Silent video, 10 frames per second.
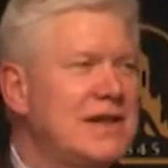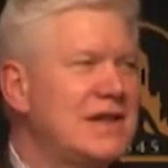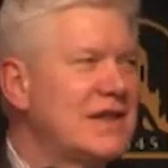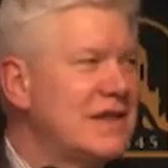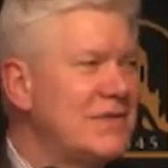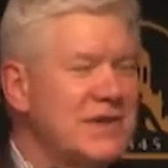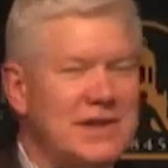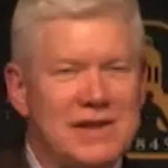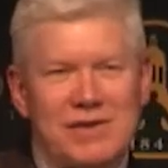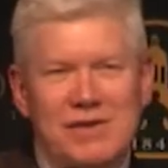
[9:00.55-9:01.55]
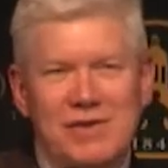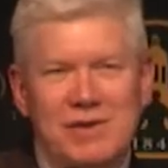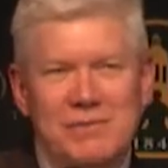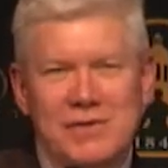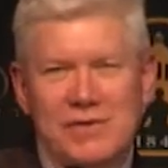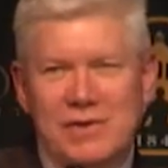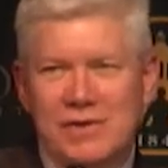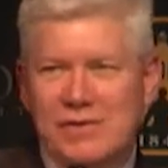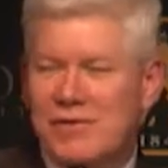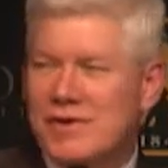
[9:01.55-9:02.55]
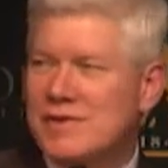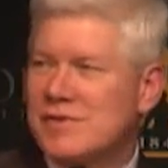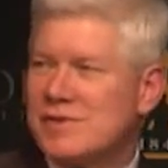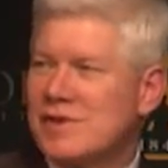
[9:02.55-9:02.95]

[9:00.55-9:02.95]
uh, given the, the, themes of the conference?